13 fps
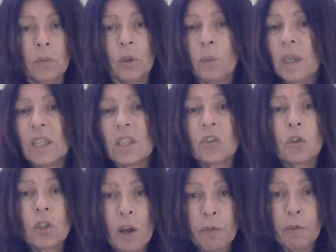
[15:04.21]
The way it
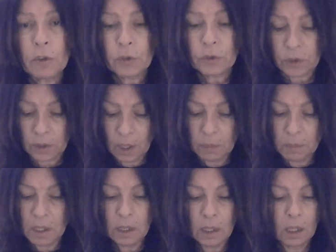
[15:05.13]
shuffles. I
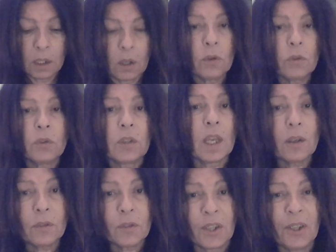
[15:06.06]
mean, it goes
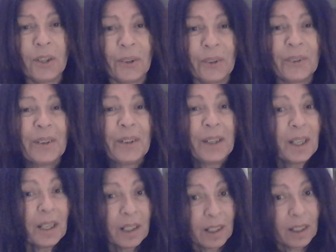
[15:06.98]
down to
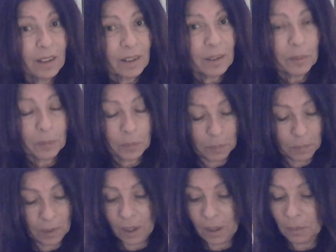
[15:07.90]

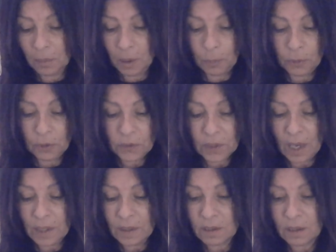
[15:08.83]
a
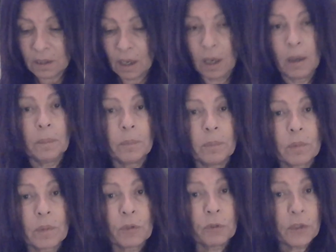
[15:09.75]
precise
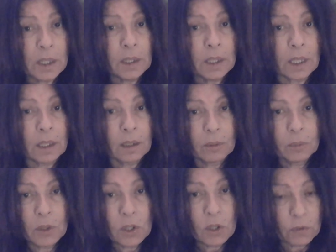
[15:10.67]
feeling
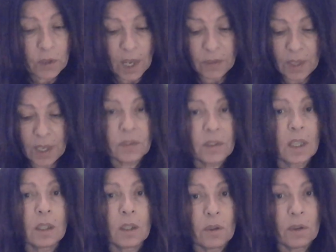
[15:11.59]
when you've got that
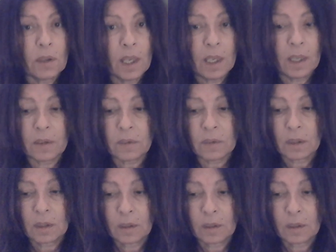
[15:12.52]
deck in your hand.